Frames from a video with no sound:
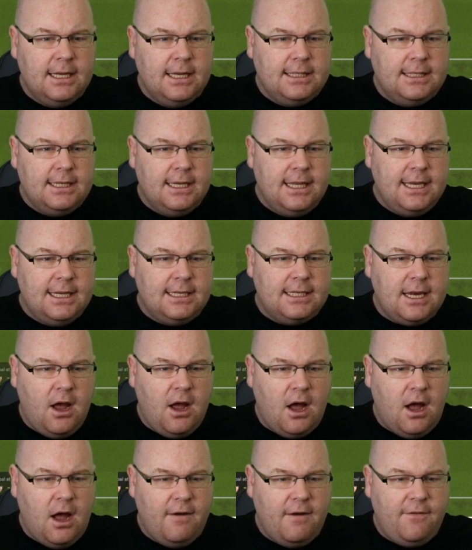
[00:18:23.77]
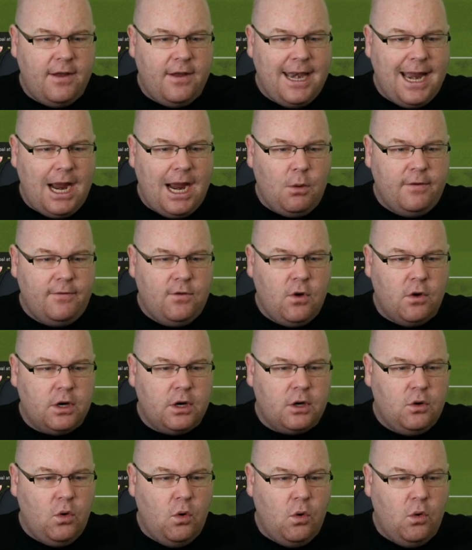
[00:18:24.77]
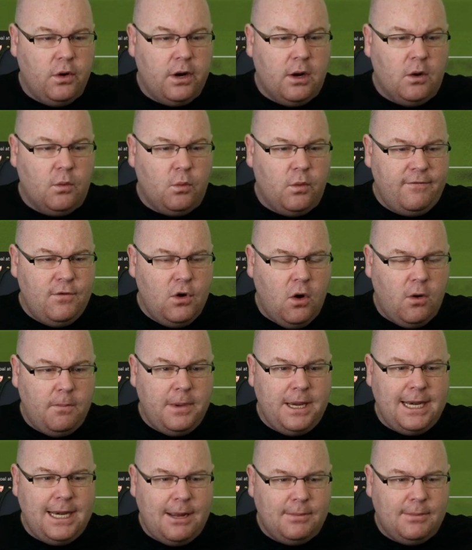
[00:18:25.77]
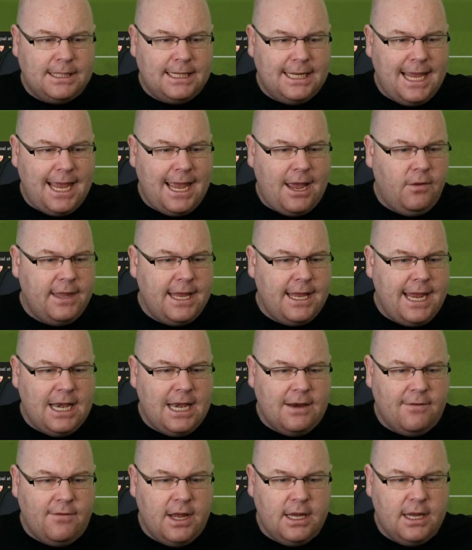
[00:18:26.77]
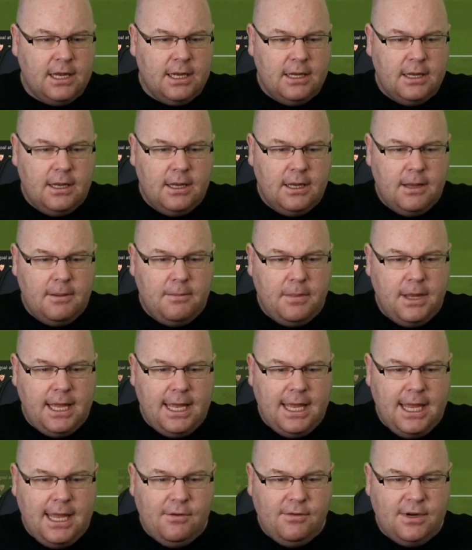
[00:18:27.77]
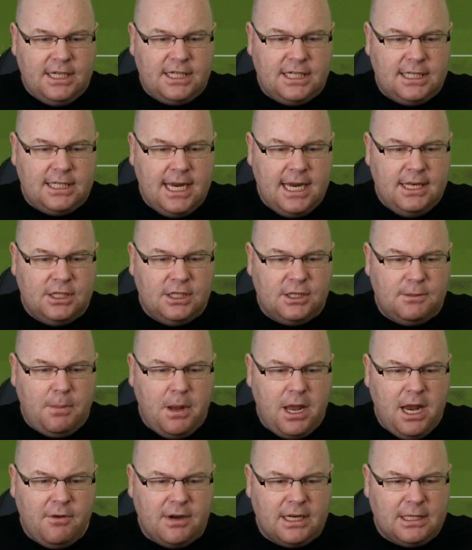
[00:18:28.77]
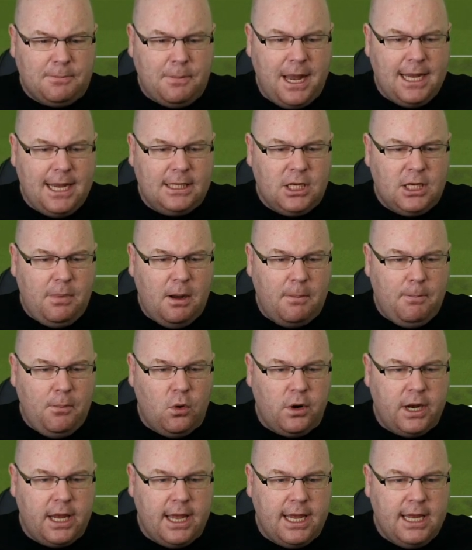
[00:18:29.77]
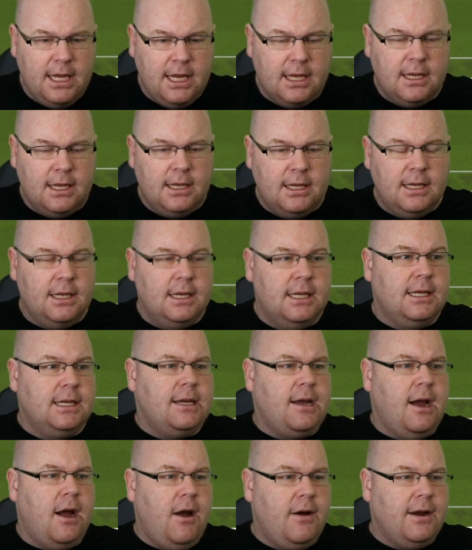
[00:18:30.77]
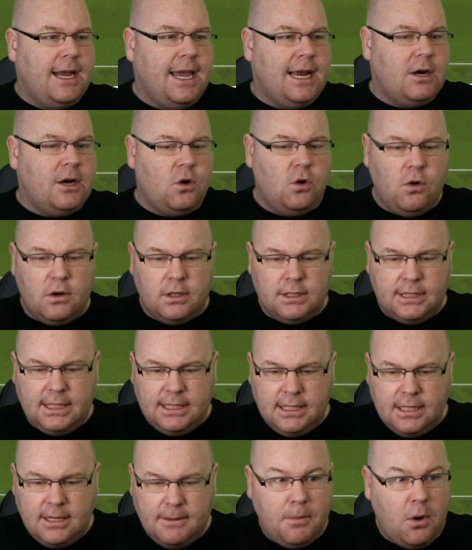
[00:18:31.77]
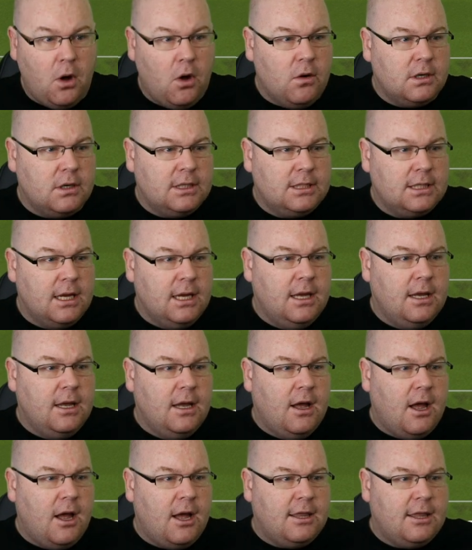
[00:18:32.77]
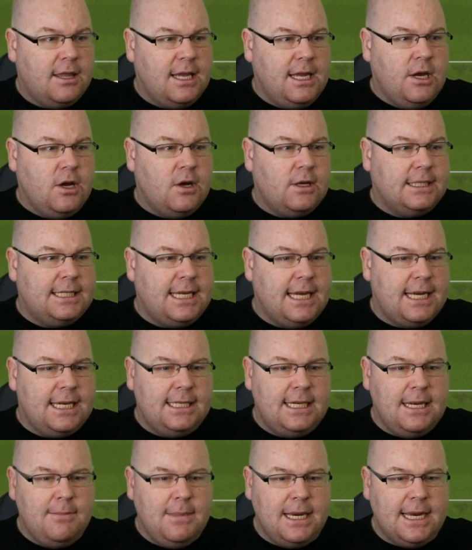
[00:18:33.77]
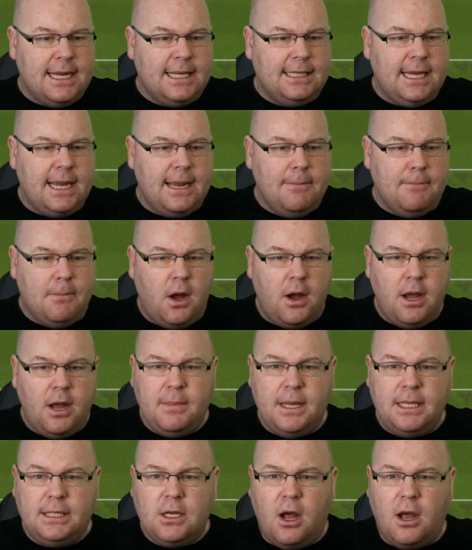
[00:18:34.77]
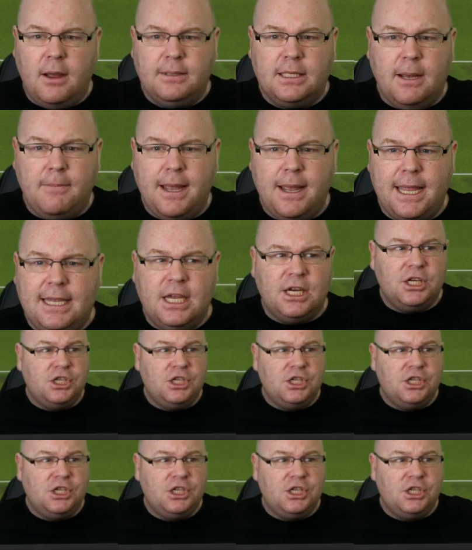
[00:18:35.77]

to this half and now we've got a corner. We've not been able to get on the end of it. But here is Stijn Spierings. Picked up a booking. Can't get across into the box. I think on sixty minutes it might be time to make